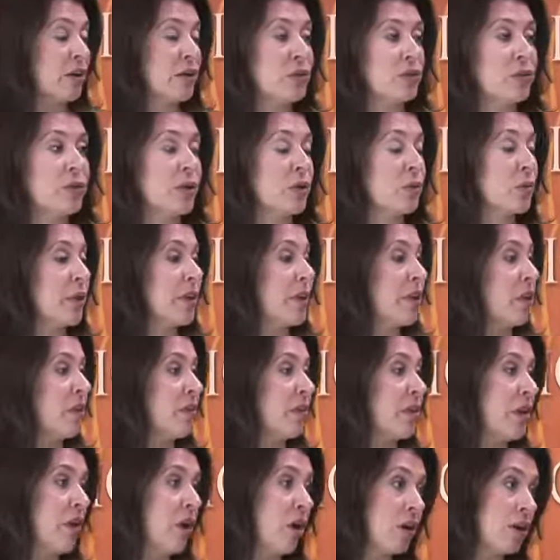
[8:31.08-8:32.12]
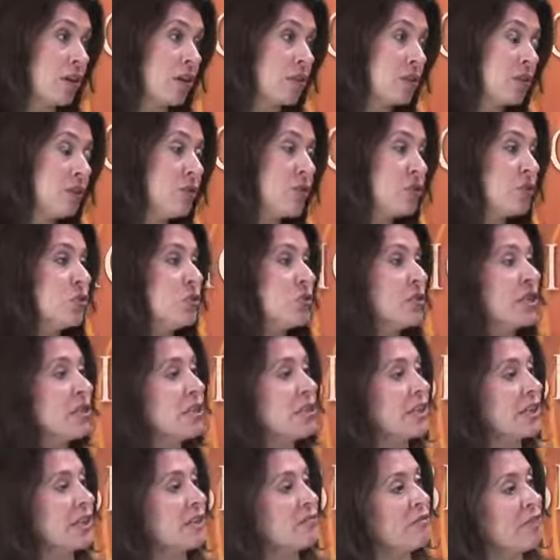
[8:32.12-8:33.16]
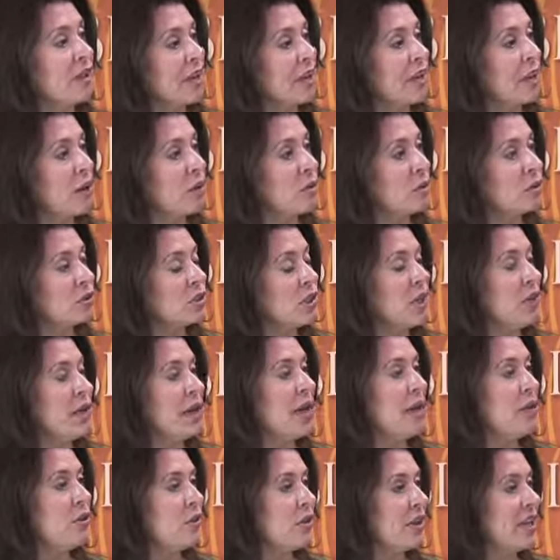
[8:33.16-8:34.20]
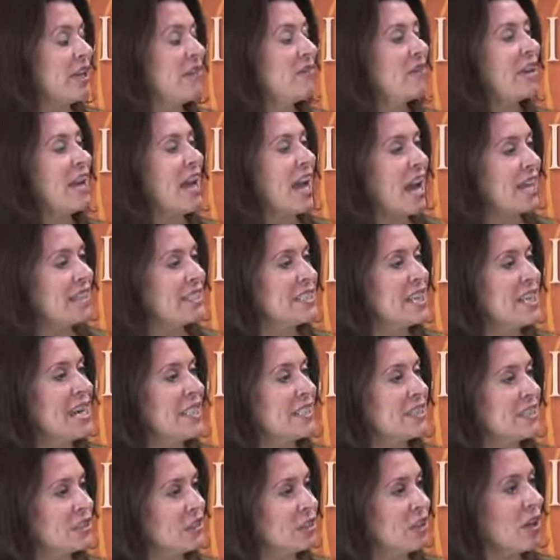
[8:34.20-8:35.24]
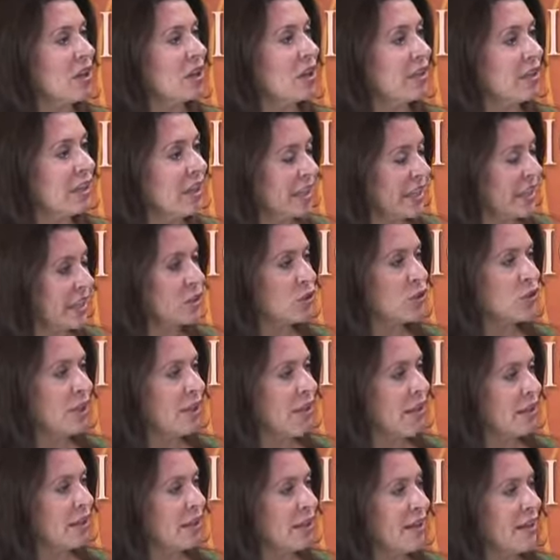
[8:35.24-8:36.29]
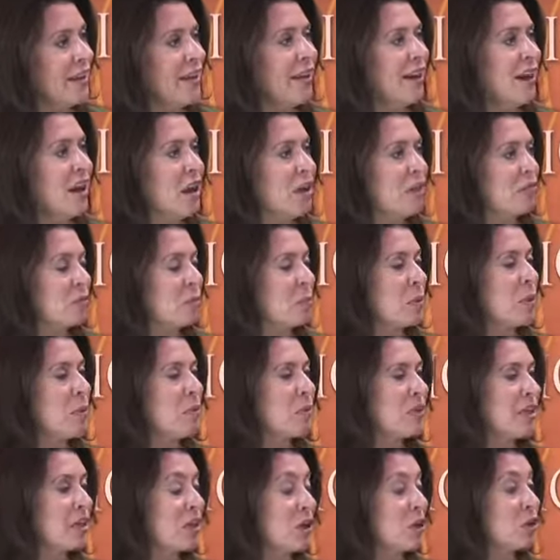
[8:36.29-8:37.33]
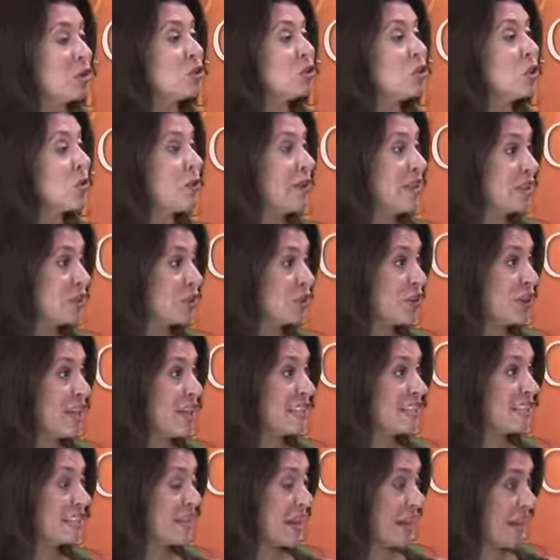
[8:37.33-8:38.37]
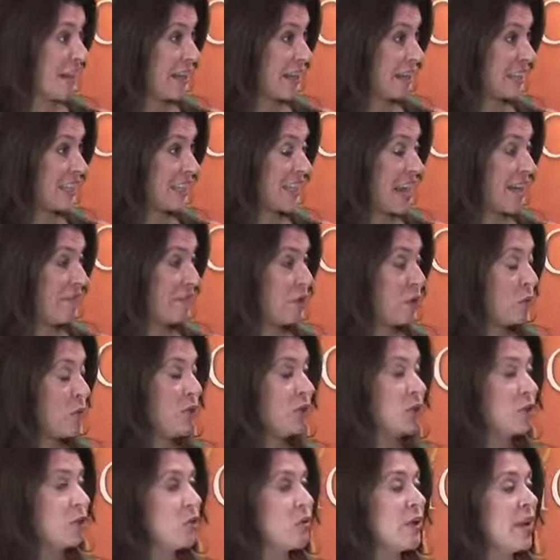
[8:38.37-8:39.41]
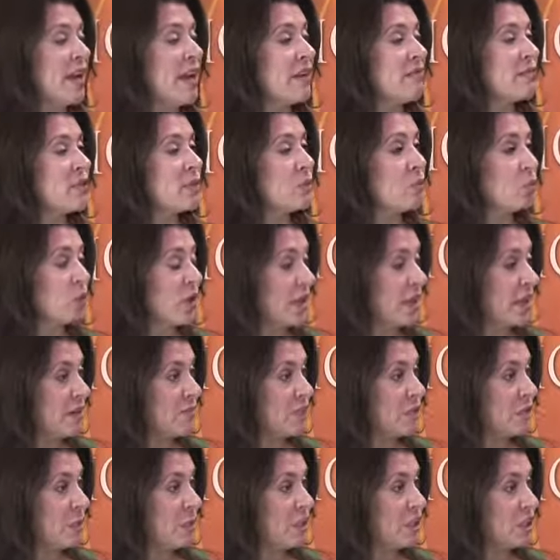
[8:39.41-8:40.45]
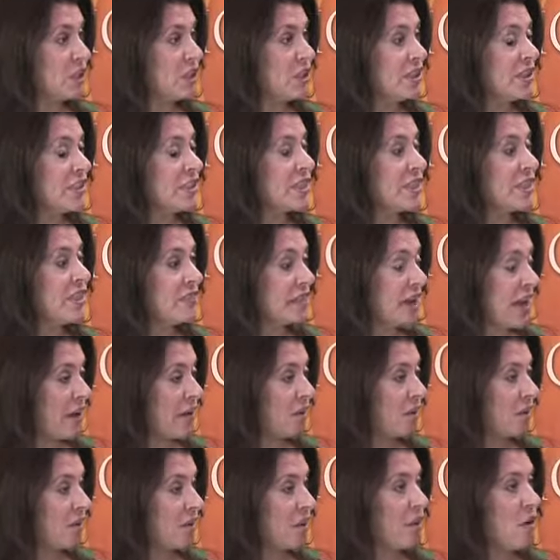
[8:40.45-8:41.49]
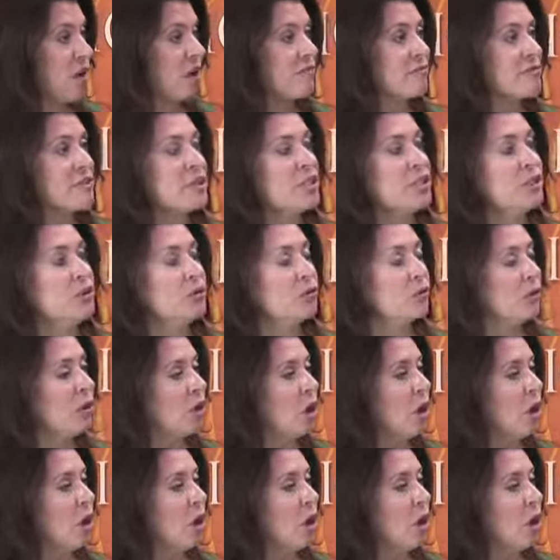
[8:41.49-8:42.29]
and you can read all the articles, you can look at videos, and you can even contact us on the internet. For people that aren't so internet savvy, we do have some written information that's given out in the office, and you can